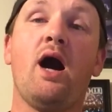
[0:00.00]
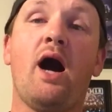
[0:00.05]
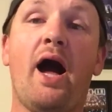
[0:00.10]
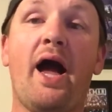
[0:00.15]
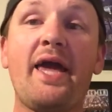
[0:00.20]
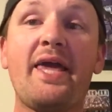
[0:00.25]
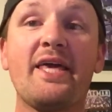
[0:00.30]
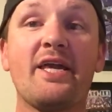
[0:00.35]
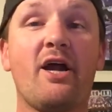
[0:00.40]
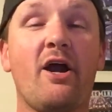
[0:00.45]

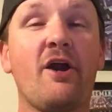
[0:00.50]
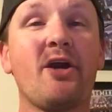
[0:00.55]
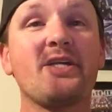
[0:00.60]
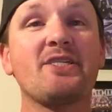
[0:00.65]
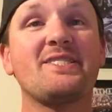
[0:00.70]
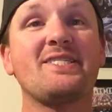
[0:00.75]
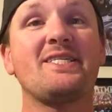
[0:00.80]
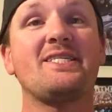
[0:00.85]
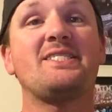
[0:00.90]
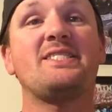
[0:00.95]
I can
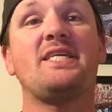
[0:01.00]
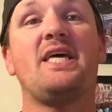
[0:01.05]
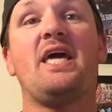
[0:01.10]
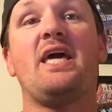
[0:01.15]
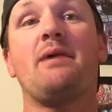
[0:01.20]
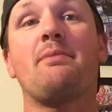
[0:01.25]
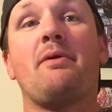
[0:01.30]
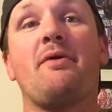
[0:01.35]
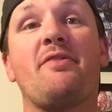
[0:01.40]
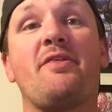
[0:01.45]
honestly
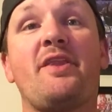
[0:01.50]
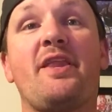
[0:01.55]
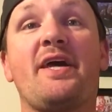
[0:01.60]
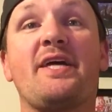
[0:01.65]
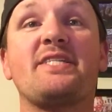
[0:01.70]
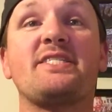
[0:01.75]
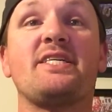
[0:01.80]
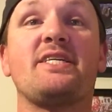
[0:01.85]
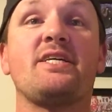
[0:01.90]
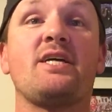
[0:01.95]
say about the
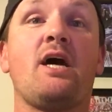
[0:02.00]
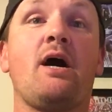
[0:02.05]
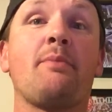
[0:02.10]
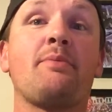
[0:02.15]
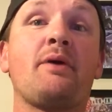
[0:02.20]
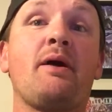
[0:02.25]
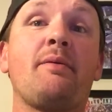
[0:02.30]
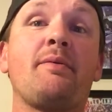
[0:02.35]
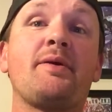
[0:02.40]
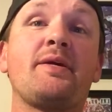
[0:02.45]
next
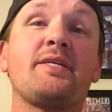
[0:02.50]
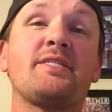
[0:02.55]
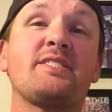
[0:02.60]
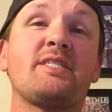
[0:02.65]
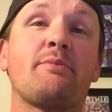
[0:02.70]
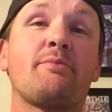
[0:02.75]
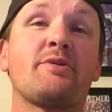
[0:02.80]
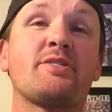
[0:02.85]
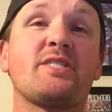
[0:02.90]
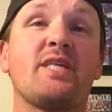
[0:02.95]
upcoming
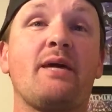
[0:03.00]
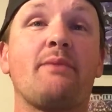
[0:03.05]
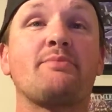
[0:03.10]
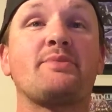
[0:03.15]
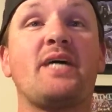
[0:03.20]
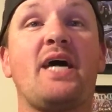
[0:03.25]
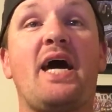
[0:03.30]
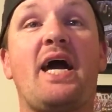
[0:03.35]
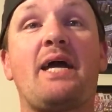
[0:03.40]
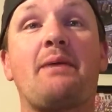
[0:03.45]
SummerSlam
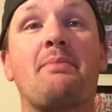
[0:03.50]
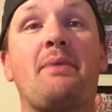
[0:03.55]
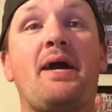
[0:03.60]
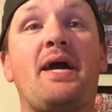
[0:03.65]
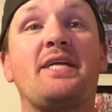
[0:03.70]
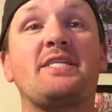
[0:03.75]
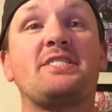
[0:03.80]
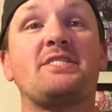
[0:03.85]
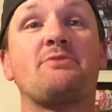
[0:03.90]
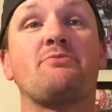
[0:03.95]
tag
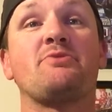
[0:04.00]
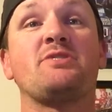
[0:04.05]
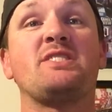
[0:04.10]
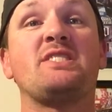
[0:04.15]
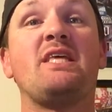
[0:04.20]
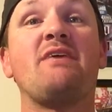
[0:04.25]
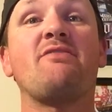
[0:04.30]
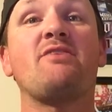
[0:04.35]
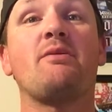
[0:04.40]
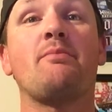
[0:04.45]
match,
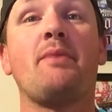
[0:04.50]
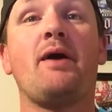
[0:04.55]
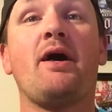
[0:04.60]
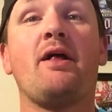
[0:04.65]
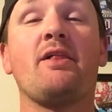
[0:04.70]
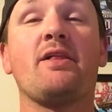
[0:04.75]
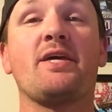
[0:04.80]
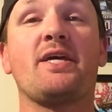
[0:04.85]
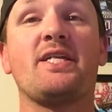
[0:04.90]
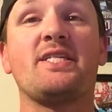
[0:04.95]
Stephen
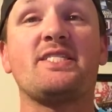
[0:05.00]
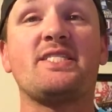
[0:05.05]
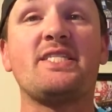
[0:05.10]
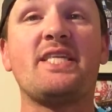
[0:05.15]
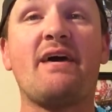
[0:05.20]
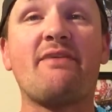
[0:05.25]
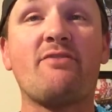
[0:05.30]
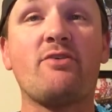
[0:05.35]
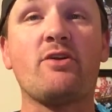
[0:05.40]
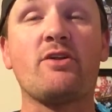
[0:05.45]
Amell against
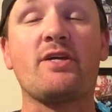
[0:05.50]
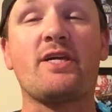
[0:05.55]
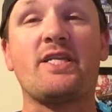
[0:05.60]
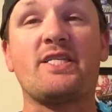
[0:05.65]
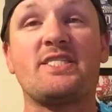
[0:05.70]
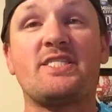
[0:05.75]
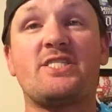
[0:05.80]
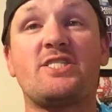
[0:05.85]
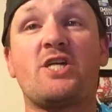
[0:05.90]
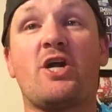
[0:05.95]
Neville
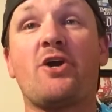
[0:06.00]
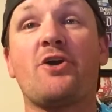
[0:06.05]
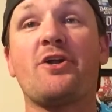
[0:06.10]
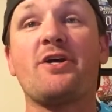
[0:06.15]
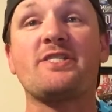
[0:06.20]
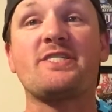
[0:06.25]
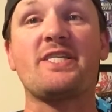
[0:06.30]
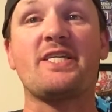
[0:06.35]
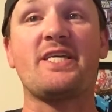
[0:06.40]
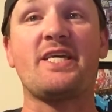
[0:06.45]
against
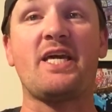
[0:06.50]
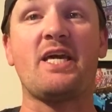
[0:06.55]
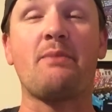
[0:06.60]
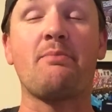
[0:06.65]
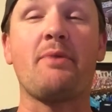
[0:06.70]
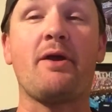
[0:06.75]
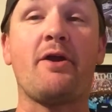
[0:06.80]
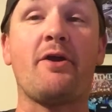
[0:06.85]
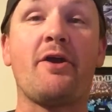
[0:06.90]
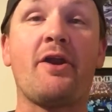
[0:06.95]
Stardust and King
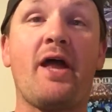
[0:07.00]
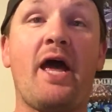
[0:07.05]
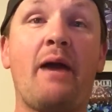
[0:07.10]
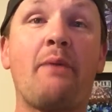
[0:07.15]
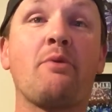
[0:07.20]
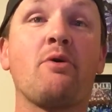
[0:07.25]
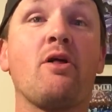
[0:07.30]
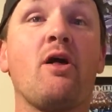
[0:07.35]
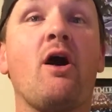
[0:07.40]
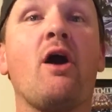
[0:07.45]
Barrett. I
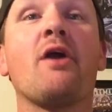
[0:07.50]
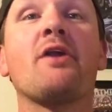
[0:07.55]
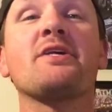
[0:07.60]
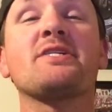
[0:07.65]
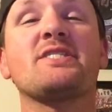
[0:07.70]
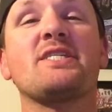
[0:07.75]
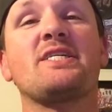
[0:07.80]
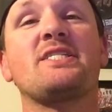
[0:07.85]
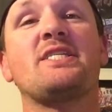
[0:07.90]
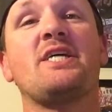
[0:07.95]
will
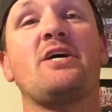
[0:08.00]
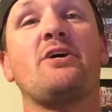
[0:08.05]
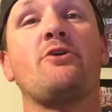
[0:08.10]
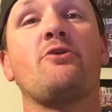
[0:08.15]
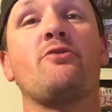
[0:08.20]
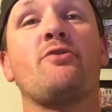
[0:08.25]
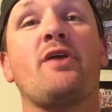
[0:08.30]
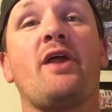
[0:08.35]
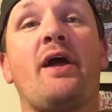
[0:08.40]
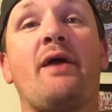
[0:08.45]
honestly tell
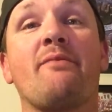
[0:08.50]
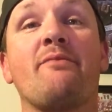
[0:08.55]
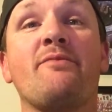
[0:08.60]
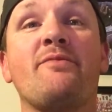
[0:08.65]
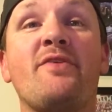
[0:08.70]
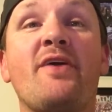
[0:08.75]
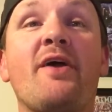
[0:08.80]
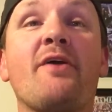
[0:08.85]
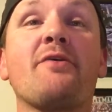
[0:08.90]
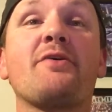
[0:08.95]
you that I am
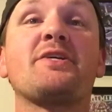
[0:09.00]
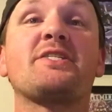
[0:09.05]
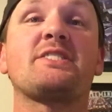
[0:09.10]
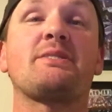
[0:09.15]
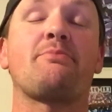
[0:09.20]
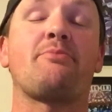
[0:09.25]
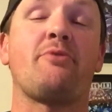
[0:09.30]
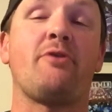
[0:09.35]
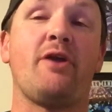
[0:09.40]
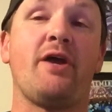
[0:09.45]
very
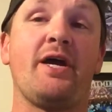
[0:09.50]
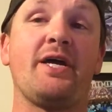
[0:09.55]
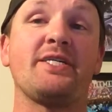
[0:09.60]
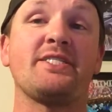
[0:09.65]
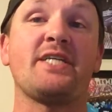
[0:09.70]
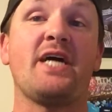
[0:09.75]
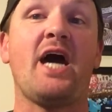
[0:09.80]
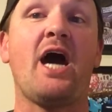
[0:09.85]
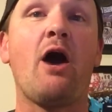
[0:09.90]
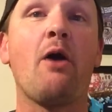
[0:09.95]

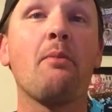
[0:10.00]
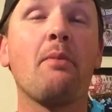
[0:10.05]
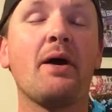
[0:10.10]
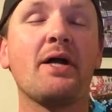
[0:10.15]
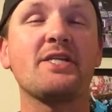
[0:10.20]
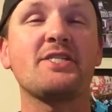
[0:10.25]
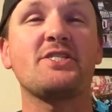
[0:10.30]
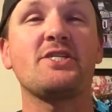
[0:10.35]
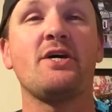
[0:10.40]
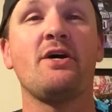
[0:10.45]
surprised how
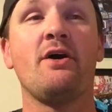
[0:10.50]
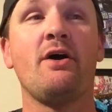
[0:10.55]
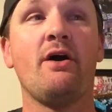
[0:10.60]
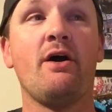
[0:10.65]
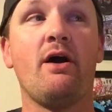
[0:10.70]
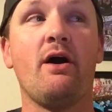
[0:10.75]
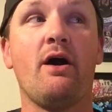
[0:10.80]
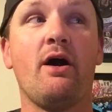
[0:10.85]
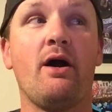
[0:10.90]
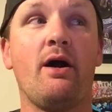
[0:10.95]
much
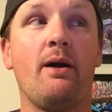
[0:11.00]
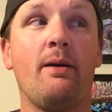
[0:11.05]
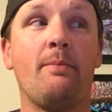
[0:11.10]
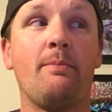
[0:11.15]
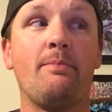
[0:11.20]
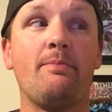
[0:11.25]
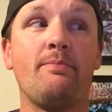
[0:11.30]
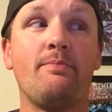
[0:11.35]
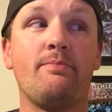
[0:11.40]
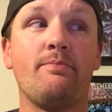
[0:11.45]

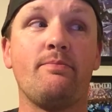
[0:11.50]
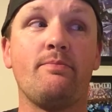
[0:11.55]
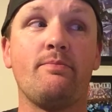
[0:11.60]
um,